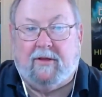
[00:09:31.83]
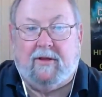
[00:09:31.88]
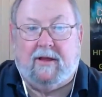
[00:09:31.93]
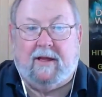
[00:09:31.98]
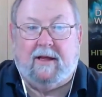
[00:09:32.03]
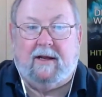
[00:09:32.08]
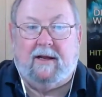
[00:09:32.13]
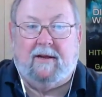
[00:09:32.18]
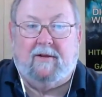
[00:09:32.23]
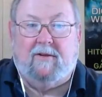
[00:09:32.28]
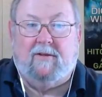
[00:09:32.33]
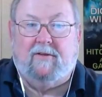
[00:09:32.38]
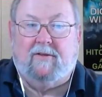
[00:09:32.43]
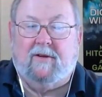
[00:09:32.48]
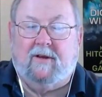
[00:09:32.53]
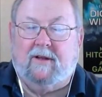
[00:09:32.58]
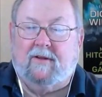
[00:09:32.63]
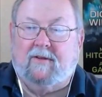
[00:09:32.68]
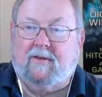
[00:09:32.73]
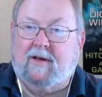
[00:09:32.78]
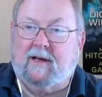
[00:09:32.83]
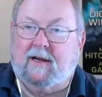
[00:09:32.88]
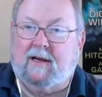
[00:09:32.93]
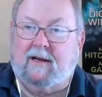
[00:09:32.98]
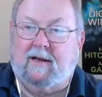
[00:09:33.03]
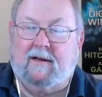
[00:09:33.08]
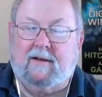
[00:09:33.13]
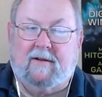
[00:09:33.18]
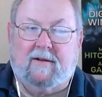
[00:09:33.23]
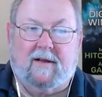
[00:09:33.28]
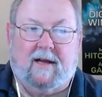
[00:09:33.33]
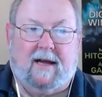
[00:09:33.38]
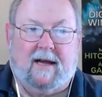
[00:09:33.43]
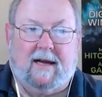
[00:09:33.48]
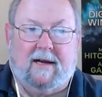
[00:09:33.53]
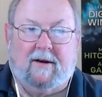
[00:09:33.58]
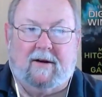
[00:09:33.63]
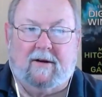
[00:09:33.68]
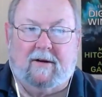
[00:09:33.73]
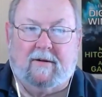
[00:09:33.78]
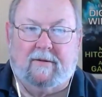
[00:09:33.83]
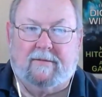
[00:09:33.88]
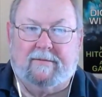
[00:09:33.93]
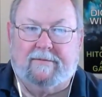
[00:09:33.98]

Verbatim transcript: and it's it's got an entire